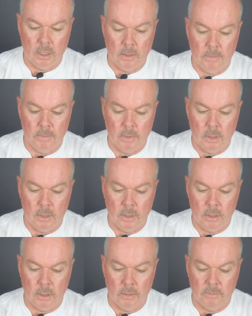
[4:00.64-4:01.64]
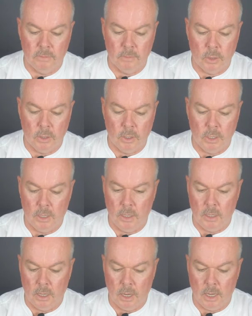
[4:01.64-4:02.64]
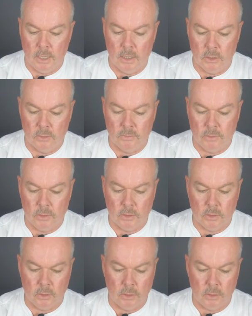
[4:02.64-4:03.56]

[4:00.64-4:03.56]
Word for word: um, for my eight inch vise,